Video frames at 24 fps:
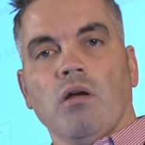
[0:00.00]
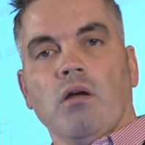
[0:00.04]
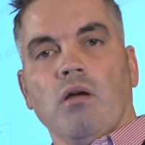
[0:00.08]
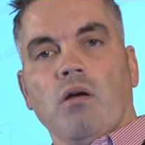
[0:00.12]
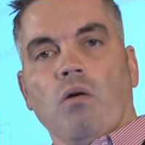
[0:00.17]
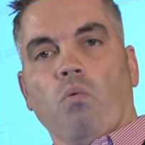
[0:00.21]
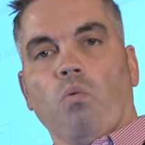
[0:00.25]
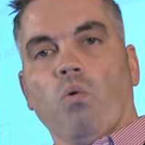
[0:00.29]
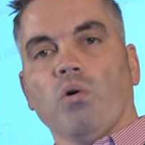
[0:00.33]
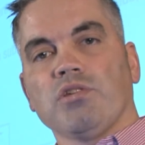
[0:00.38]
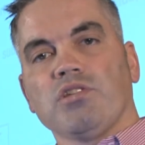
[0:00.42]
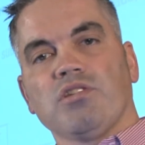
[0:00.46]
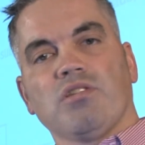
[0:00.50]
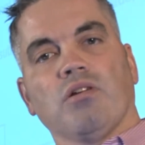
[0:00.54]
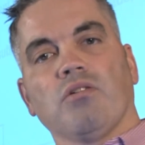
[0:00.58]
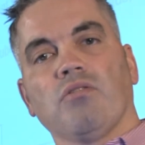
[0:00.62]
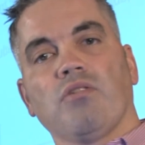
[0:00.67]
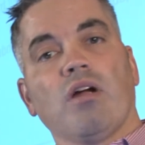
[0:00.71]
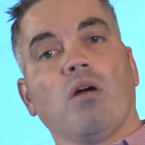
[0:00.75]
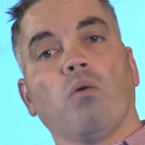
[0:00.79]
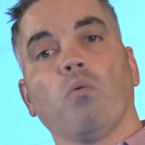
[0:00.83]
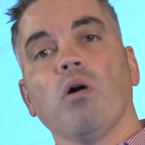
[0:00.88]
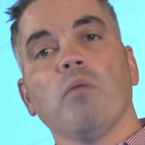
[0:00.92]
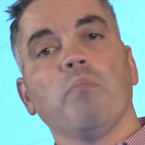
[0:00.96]
Once they're
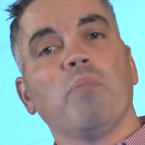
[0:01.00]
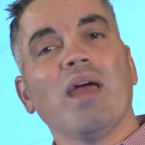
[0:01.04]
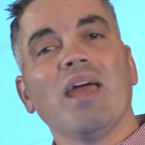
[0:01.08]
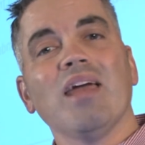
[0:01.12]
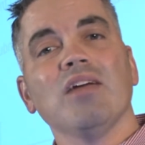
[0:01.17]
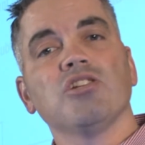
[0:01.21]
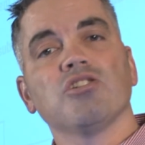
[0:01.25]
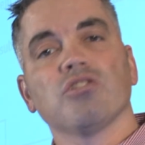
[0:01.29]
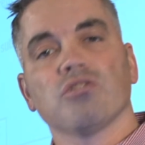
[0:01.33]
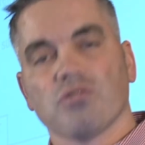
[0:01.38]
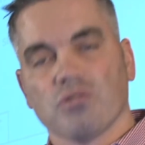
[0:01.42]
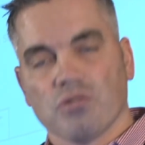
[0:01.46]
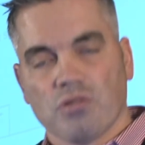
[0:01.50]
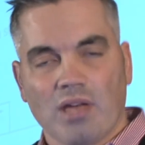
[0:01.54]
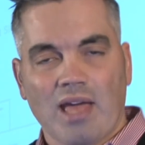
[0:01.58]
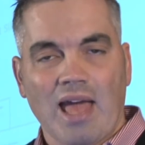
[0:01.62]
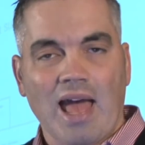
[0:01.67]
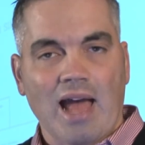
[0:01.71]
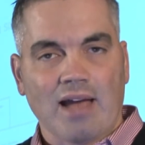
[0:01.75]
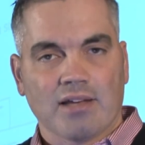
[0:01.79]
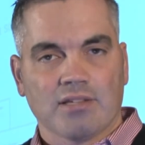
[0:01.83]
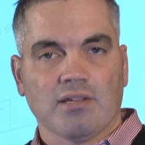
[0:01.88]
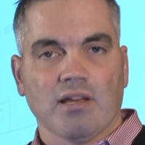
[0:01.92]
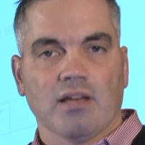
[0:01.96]
there, what pages are they
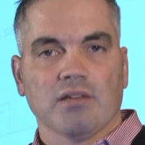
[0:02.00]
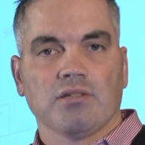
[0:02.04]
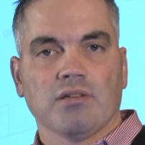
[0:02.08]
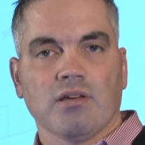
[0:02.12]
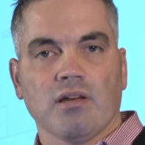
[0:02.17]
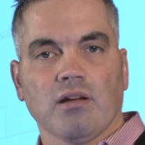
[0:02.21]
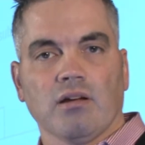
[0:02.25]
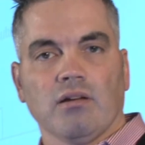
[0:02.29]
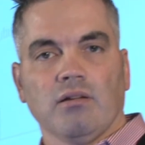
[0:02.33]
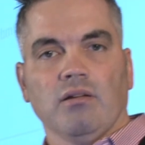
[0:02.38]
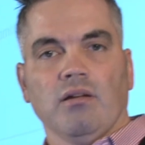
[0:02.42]
accessing?